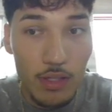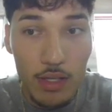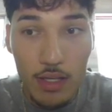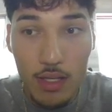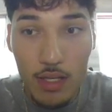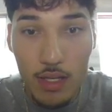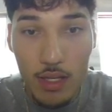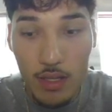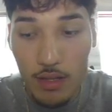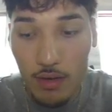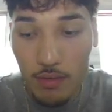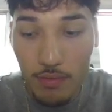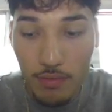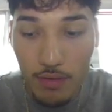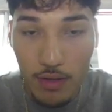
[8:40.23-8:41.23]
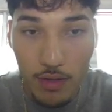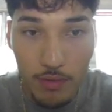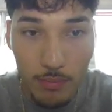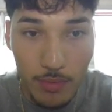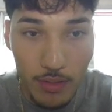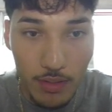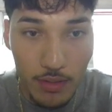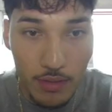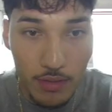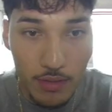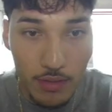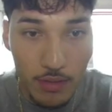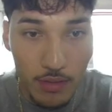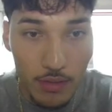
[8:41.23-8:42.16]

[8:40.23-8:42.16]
in the 5-minute.